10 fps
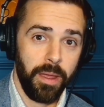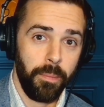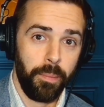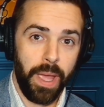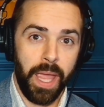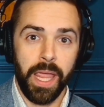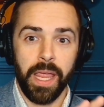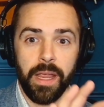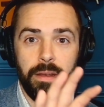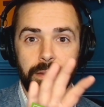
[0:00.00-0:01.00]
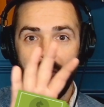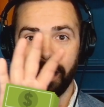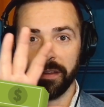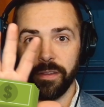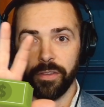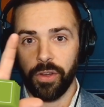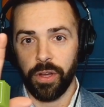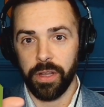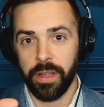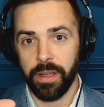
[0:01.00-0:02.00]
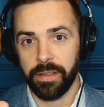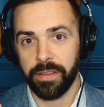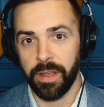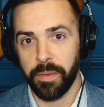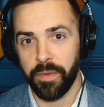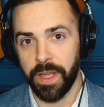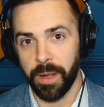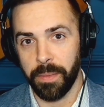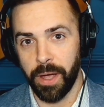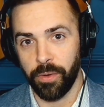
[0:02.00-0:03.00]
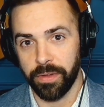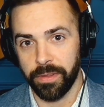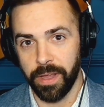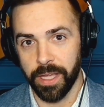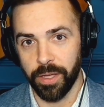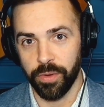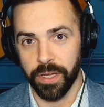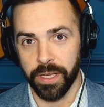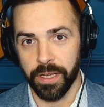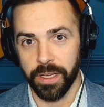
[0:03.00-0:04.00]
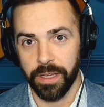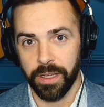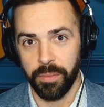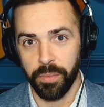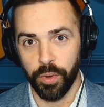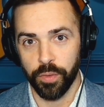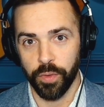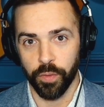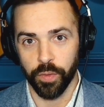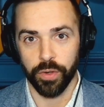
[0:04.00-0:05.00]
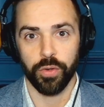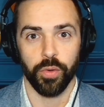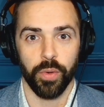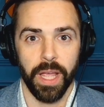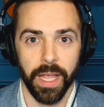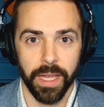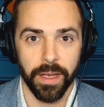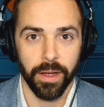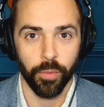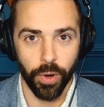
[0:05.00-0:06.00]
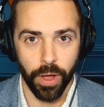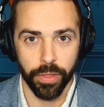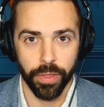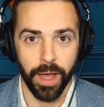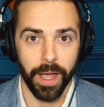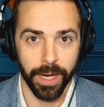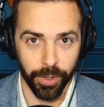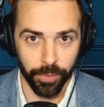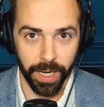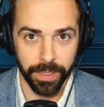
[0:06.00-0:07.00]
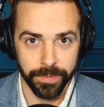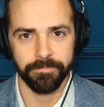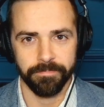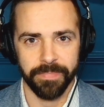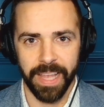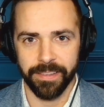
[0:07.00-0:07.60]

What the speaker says: paying taxes on some of that amount that you then move over to a Roth IRA. That's